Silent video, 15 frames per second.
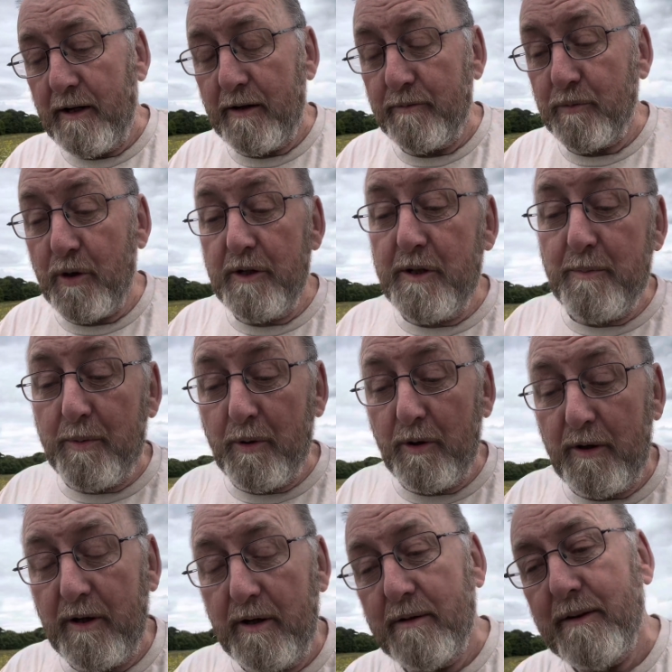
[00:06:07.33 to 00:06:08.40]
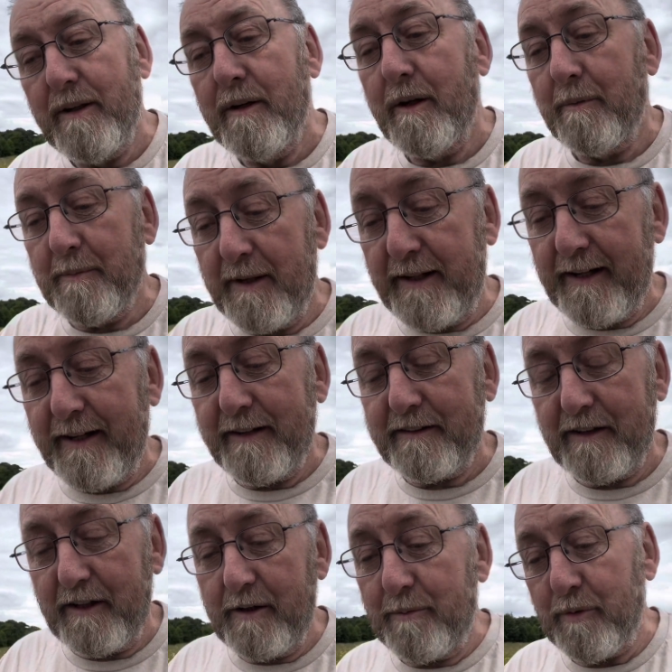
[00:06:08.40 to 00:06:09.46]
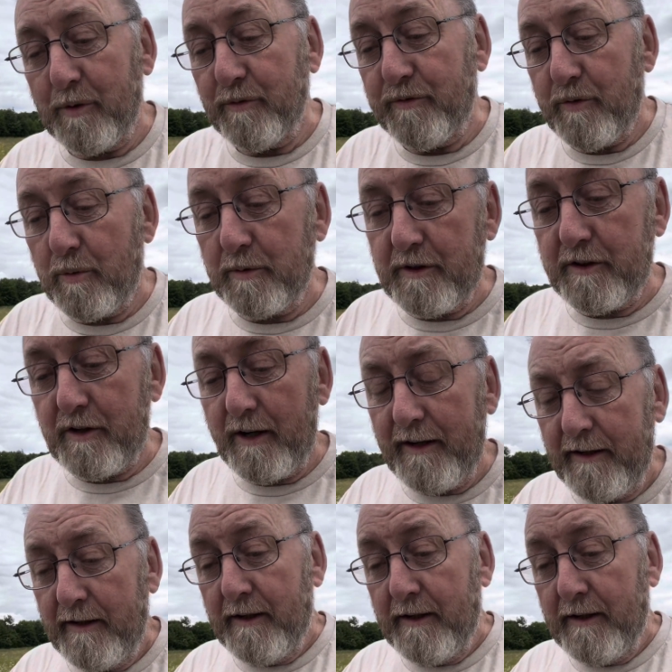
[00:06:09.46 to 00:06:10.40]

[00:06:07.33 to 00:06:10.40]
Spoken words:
I'm writing a book. I'm going to get that done. I'm looking forward to that.